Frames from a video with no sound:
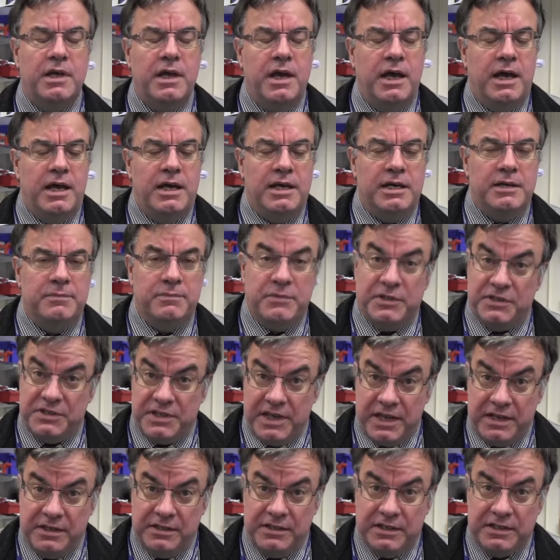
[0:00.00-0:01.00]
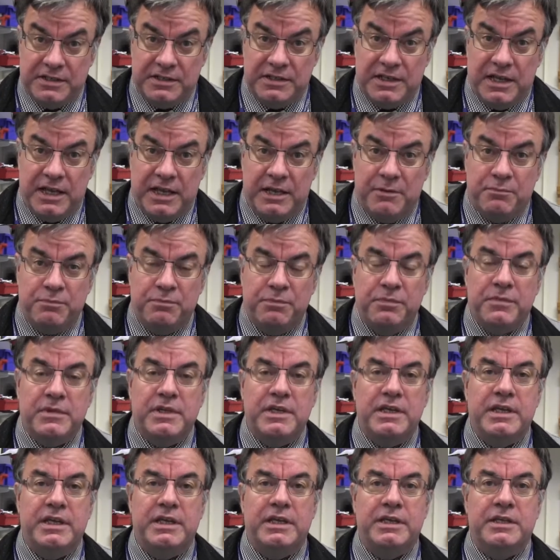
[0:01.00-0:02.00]
The second exam
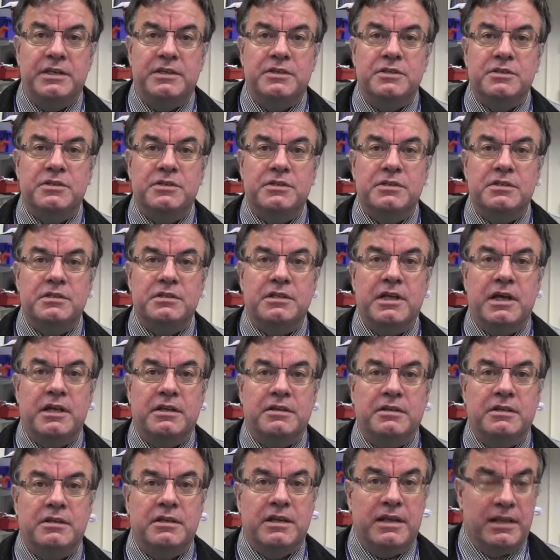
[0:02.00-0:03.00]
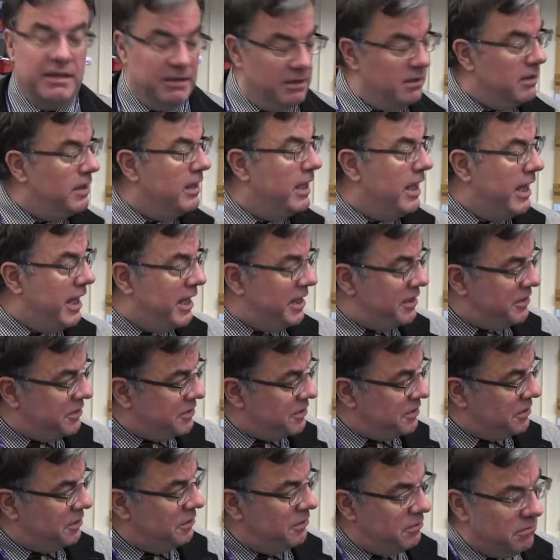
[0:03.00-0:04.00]
is done
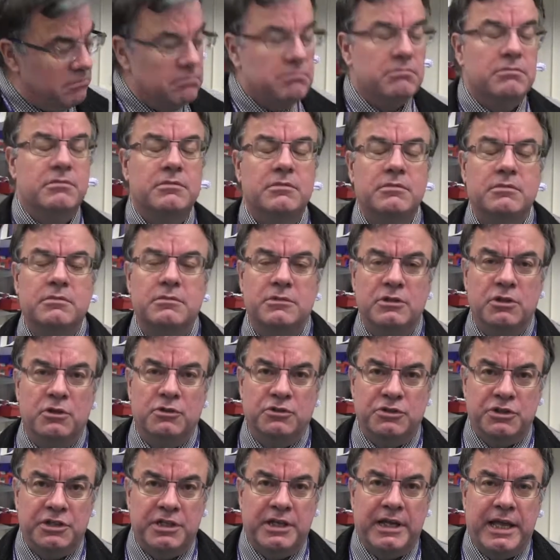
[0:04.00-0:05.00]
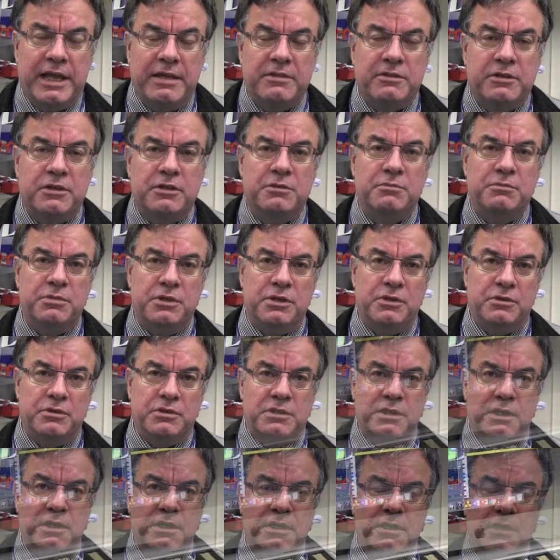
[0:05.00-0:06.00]
at Logic, at the
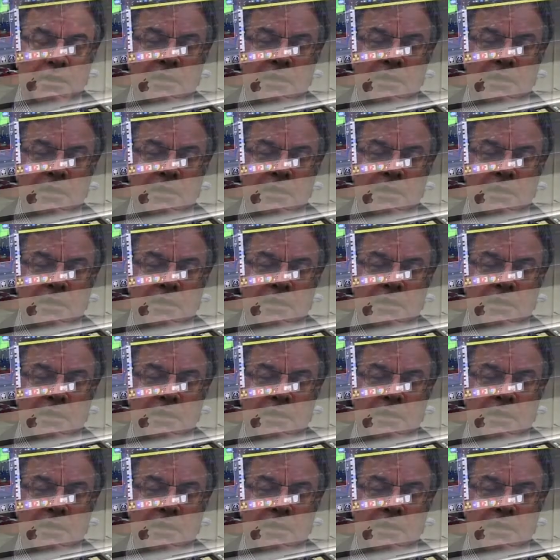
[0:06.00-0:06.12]
computer,